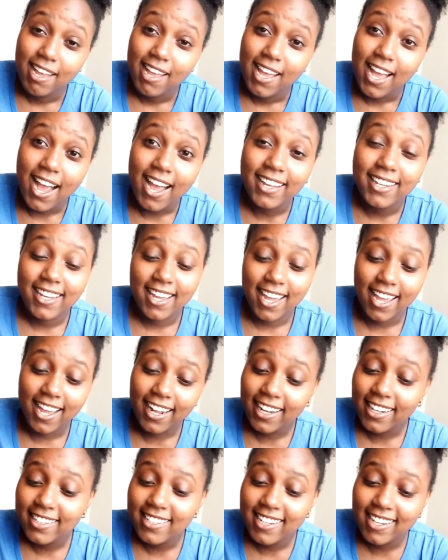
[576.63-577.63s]
I
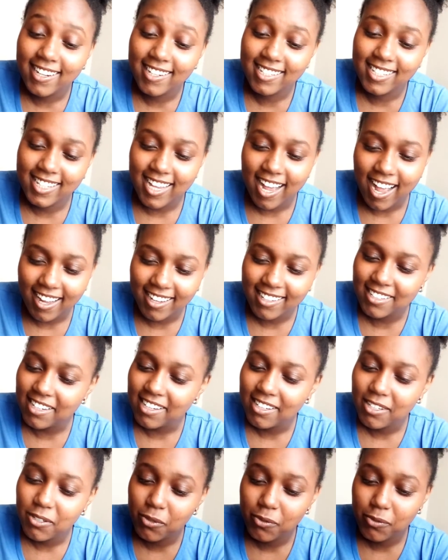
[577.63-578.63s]
held his hand
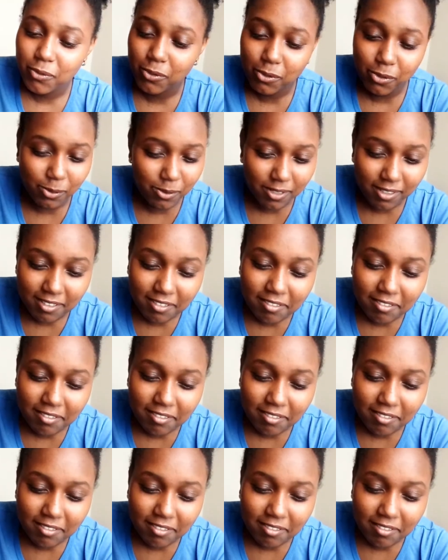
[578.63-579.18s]
too,